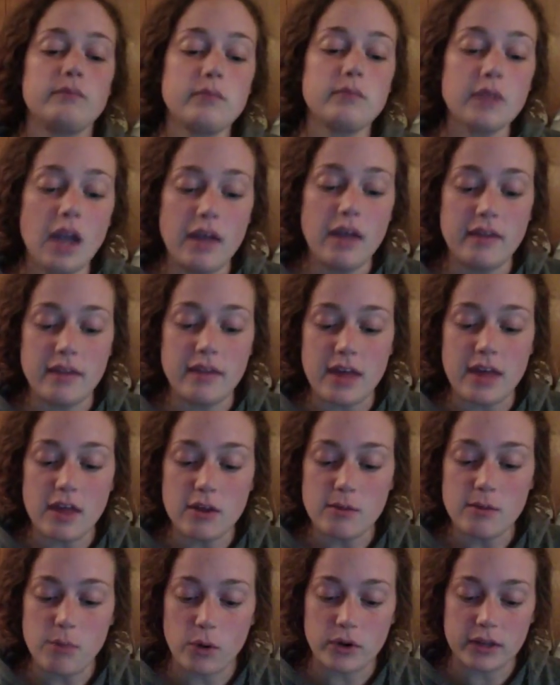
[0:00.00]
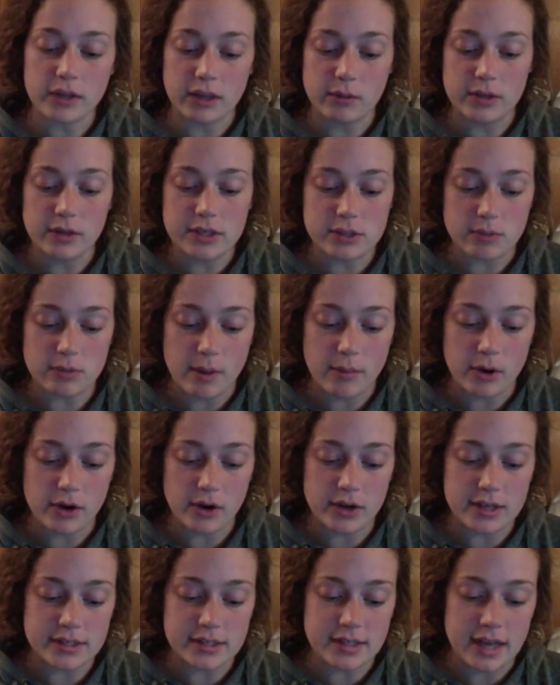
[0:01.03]
And the other important thing we need to remember
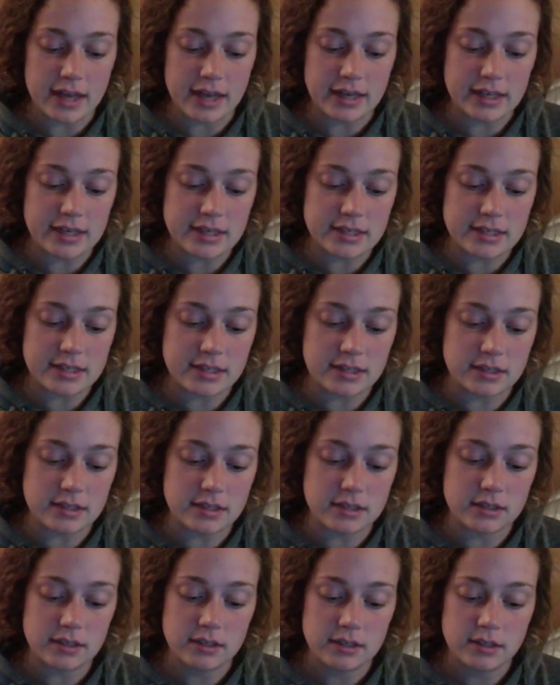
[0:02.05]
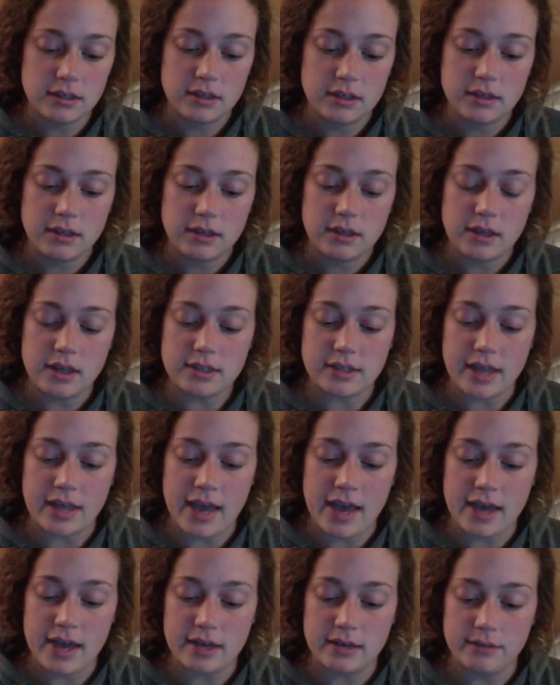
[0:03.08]
is that east is
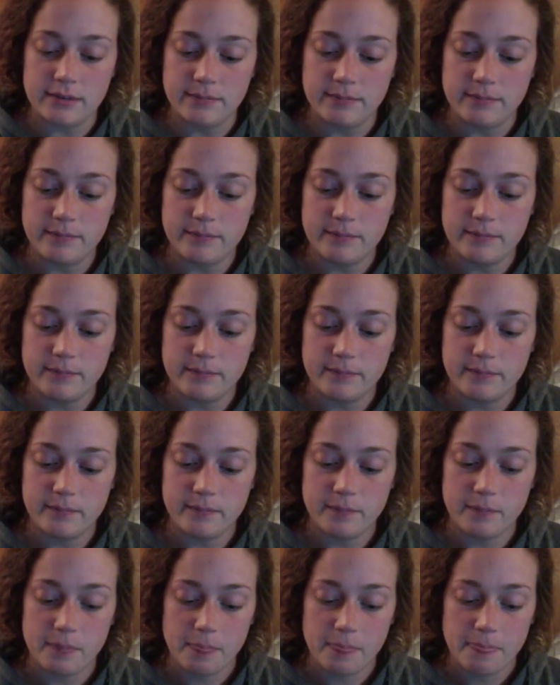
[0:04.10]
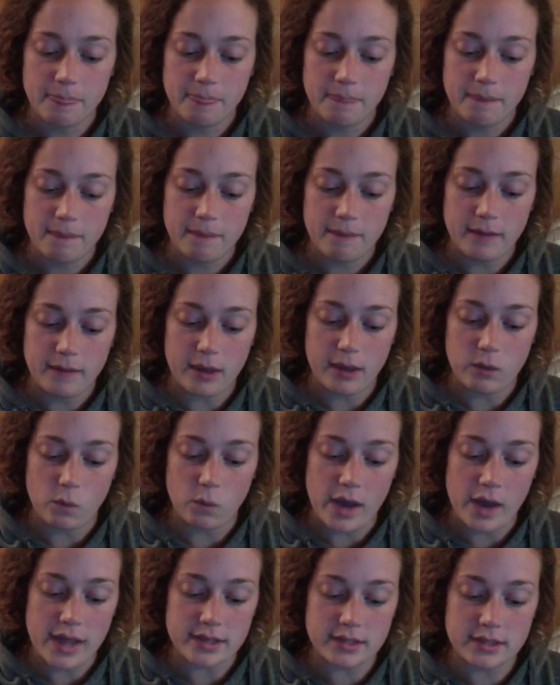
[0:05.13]
ahead and
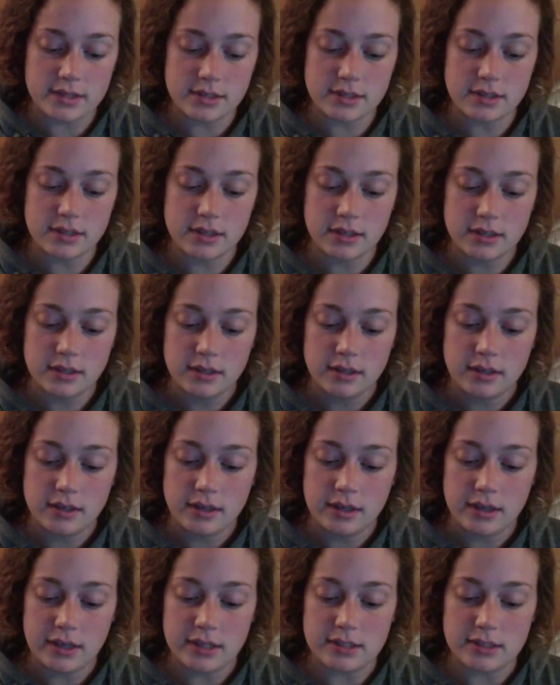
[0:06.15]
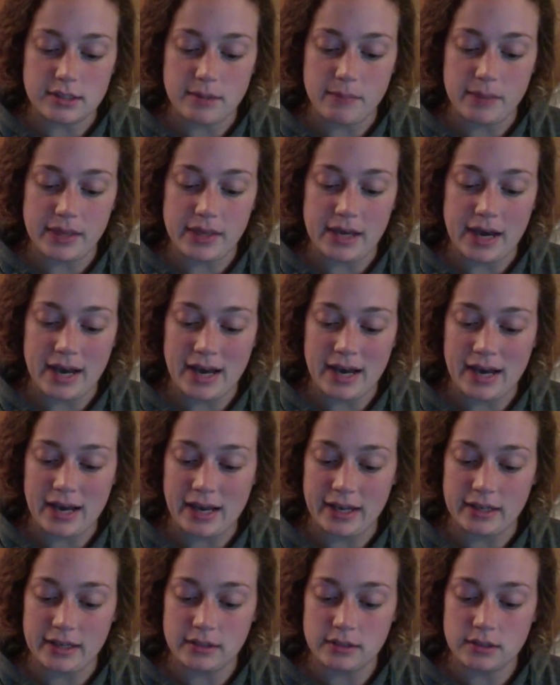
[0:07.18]
west is
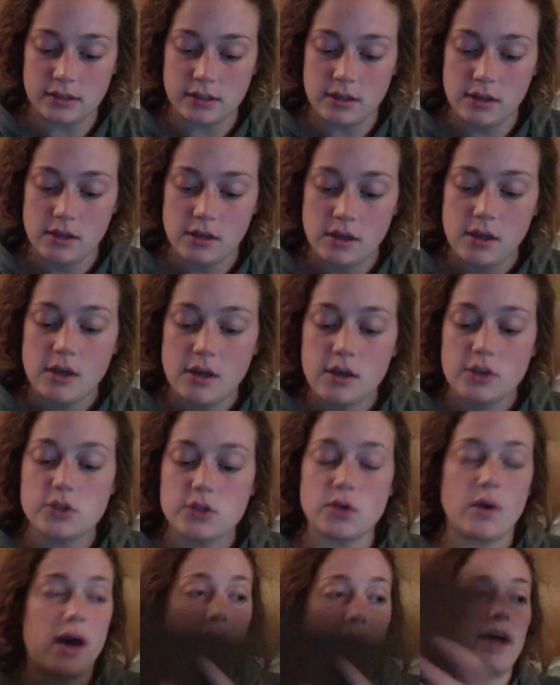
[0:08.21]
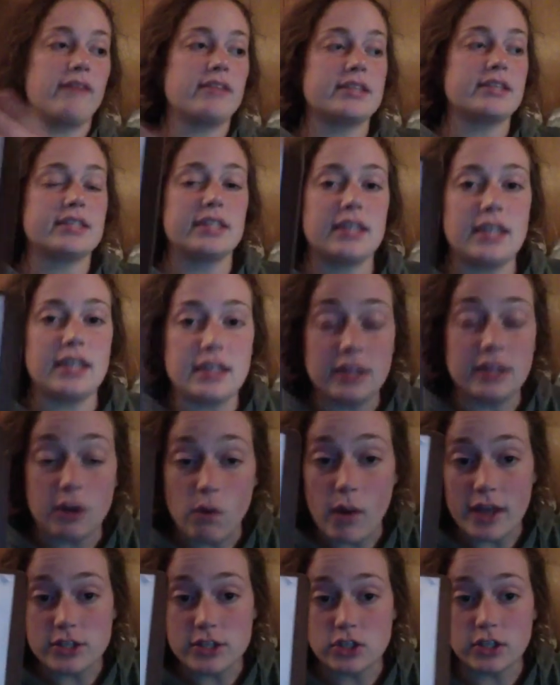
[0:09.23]
behind. So obviously in the
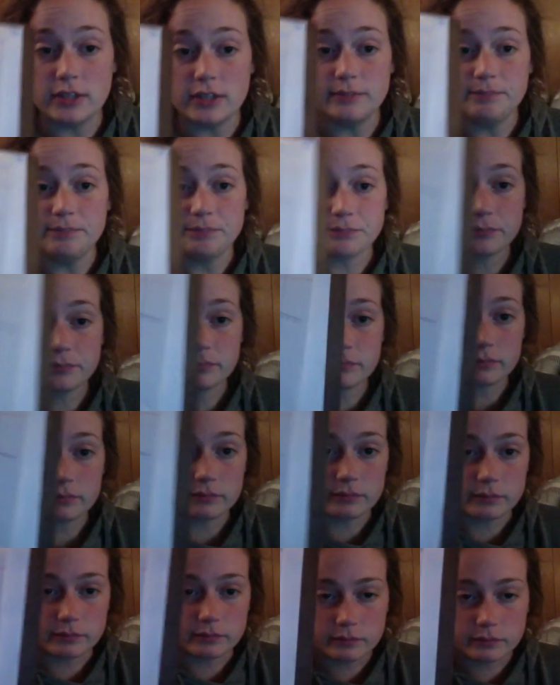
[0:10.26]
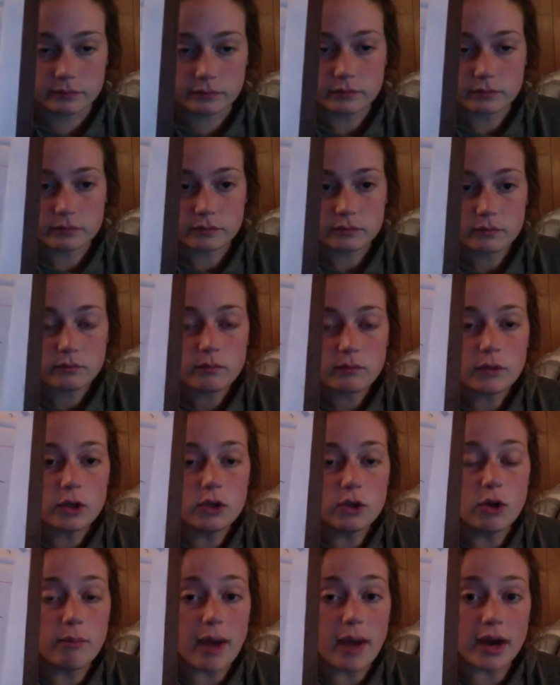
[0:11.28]
question,
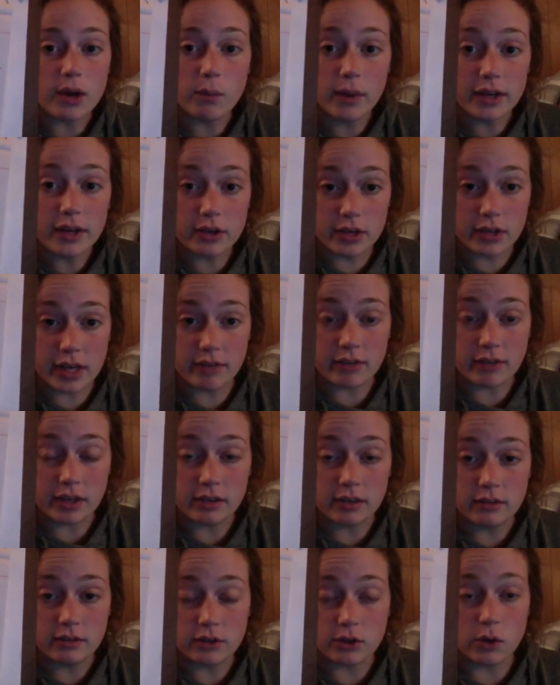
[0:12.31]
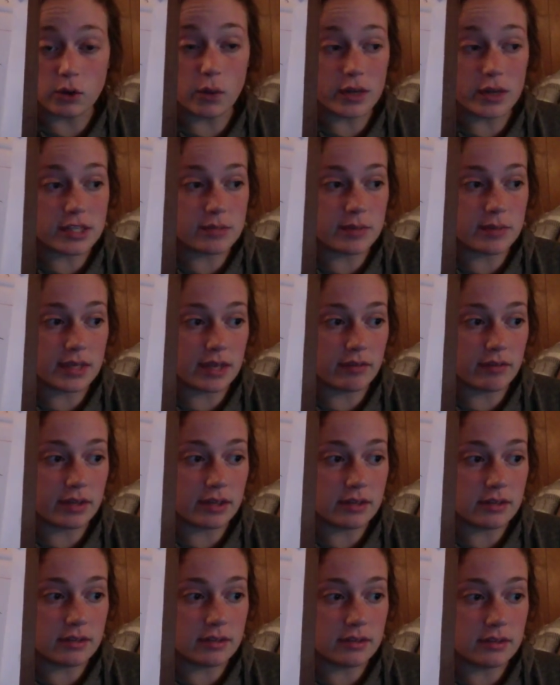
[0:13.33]
no matter what you're given, you're going to be
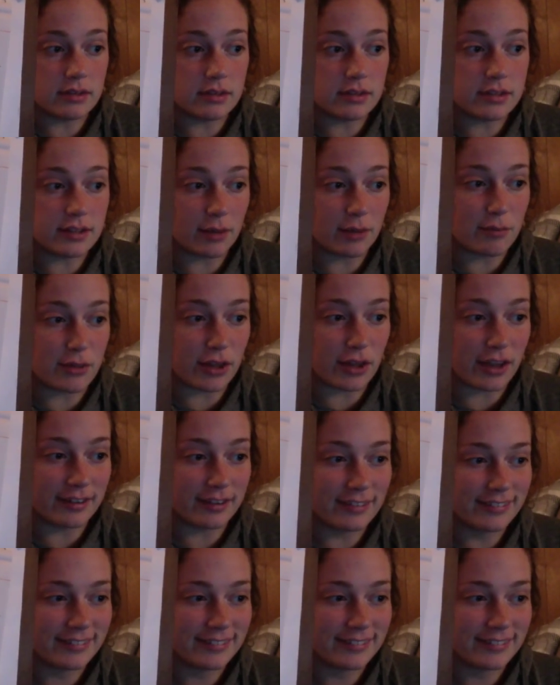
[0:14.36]
given something.